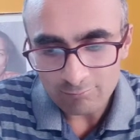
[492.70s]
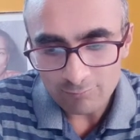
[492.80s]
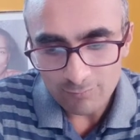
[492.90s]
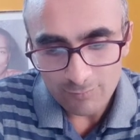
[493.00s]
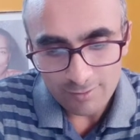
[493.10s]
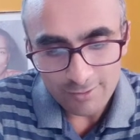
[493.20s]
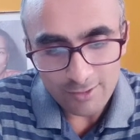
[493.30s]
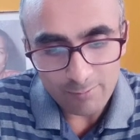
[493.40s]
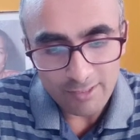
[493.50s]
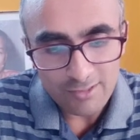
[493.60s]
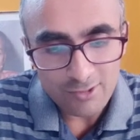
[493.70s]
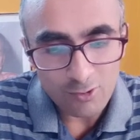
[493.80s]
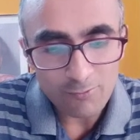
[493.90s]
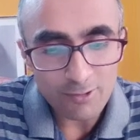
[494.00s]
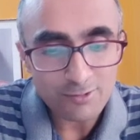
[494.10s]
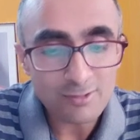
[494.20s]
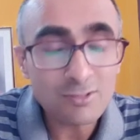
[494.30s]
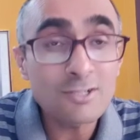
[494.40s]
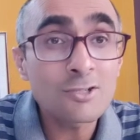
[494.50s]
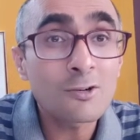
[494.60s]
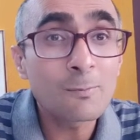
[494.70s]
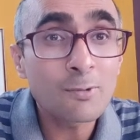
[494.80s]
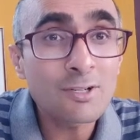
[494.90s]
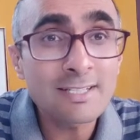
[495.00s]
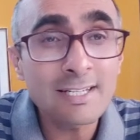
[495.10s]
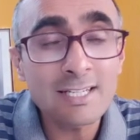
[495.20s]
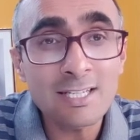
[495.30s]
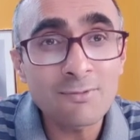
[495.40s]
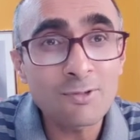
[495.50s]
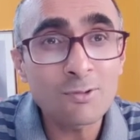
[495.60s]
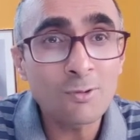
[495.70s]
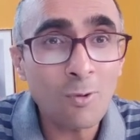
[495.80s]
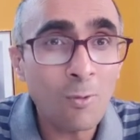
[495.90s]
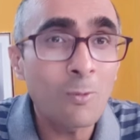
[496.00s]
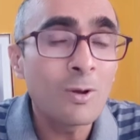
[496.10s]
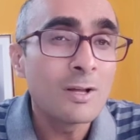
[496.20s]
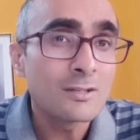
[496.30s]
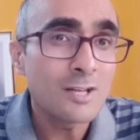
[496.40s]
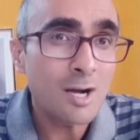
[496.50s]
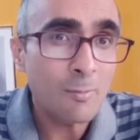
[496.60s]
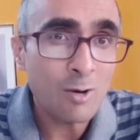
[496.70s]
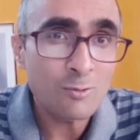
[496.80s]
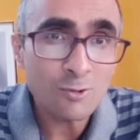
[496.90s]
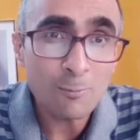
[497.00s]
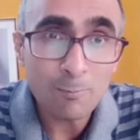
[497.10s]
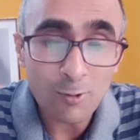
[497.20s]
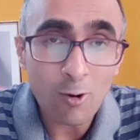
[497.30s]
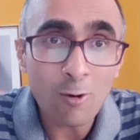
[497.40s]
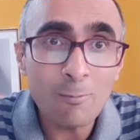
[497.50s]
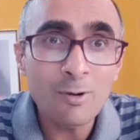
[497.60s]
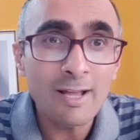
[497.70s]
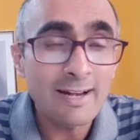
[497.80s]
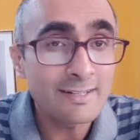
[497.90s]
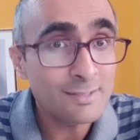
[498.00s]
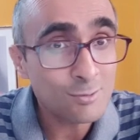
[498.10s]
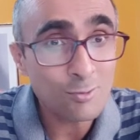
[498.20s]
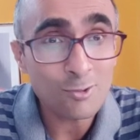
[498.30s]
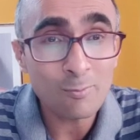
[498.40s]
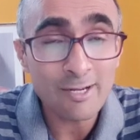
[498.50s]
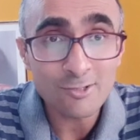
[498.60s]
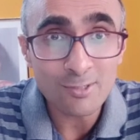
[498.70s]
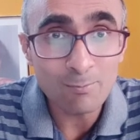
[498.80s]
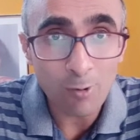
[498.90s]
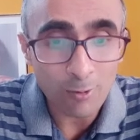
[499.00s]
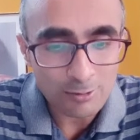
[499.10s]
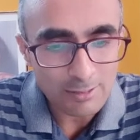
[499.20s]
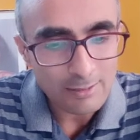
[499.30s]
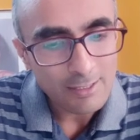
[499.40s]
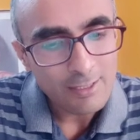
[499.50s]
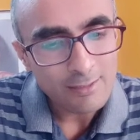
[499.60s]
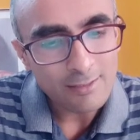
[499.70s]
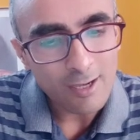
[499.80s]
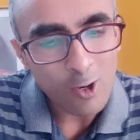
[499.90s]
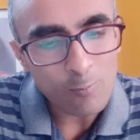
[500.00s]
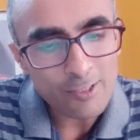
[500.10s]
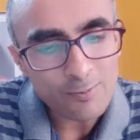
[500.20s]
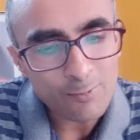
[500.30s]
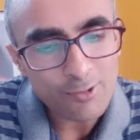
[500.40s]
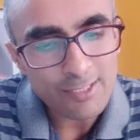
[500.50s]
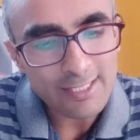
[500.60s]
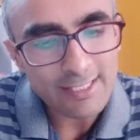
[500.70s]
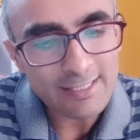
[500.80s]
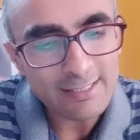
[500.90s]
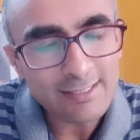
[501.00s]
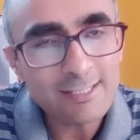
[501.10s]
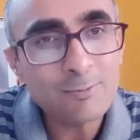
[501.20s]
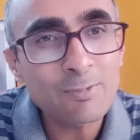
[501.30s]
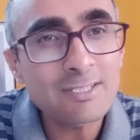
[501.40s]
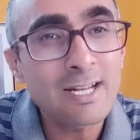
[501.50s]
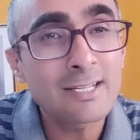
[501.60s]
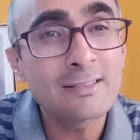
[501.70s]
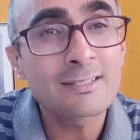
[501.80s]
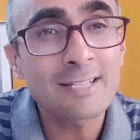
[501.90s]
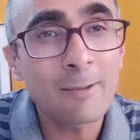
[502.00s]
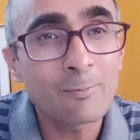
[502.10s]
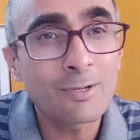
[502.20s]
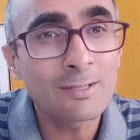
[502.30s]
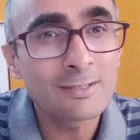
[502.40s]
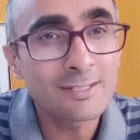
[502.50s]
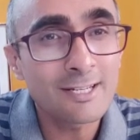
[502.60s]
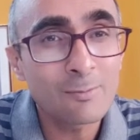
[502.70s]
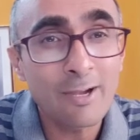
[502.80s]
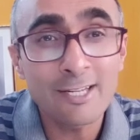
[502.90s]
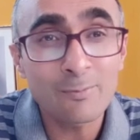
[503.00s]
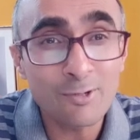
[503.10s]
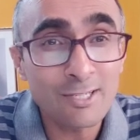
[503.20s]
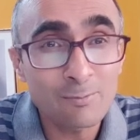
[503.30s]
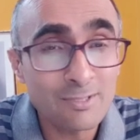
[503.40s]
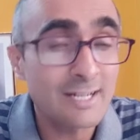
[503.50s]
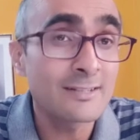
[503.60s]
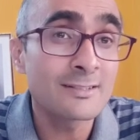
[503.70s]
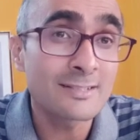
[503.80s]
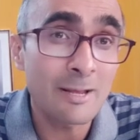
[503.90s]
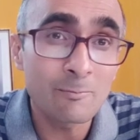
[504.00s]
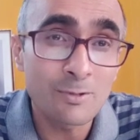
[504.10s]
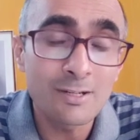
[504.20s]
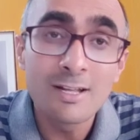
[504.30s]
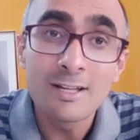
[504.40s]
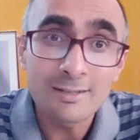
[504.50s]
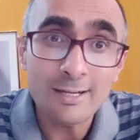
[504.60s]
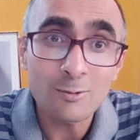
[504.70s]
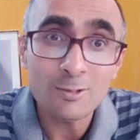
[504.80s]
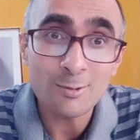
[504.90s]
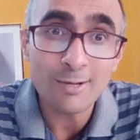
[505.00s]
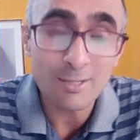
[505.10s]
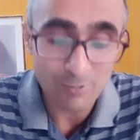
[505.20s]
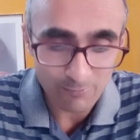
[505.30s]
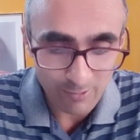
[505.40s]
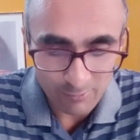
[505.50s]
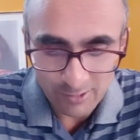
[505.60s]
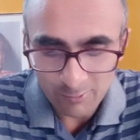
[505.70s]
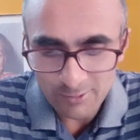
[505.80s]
determination of concentration of protein. If you know the amount of probe and stoichiometry both, the how much protein is present in the sample, DNA binding protein present in the sample, that also can be found out.